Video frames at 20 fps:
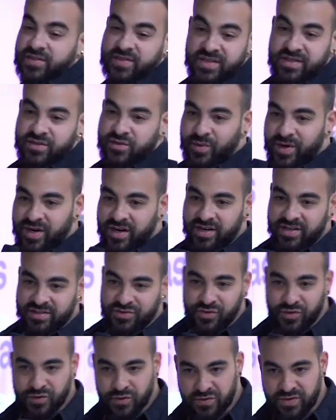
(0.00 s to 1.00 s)
Okay, this is where I
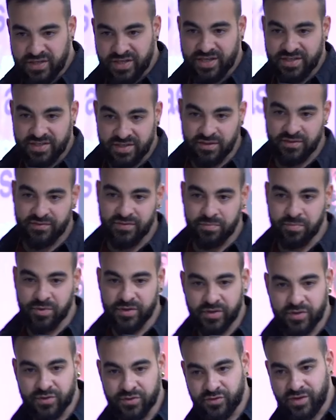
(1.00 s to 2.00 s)
introduced the idea of the
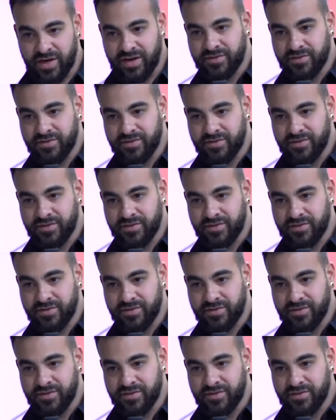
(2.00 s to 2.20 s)
political